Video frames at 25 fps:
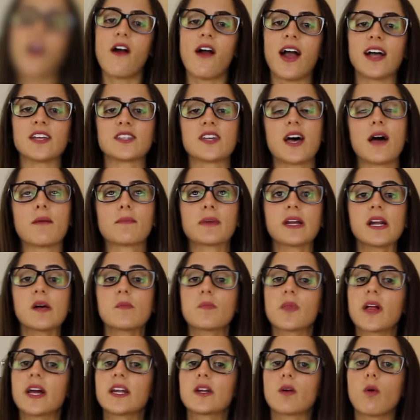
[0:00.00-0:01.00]
All right, so I'm gonna
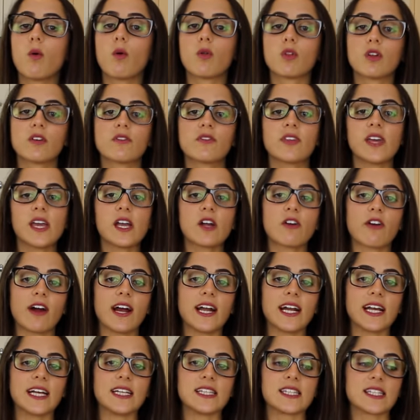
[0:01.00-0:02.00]
blend all of the
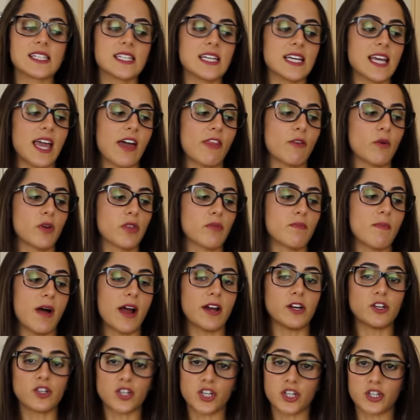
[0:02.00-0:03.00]
ingredients together with my
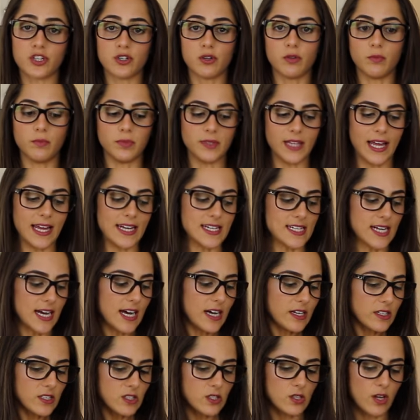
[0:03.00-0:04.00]
nutritional
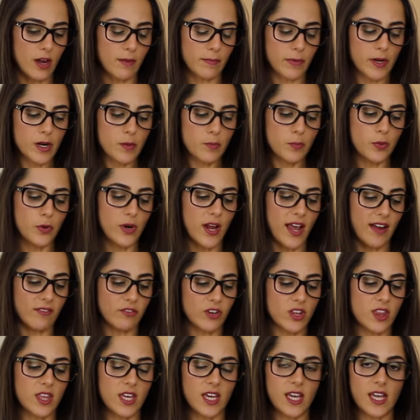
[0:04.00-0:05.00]
blender. So I'm gonna put
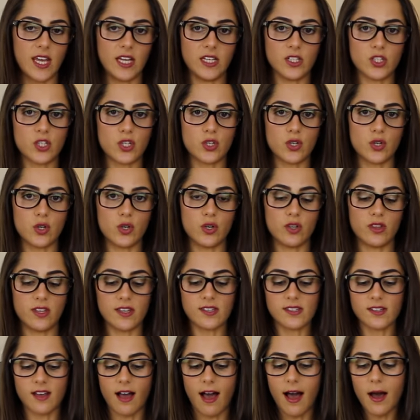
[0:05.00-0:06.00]
everything into
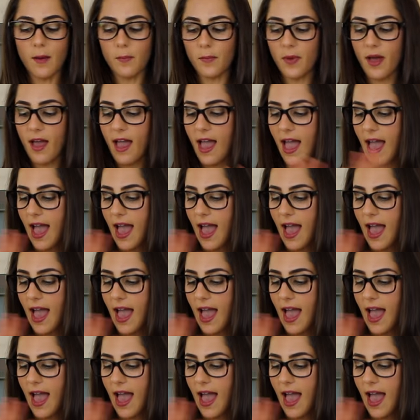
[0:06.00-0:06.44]
this cup.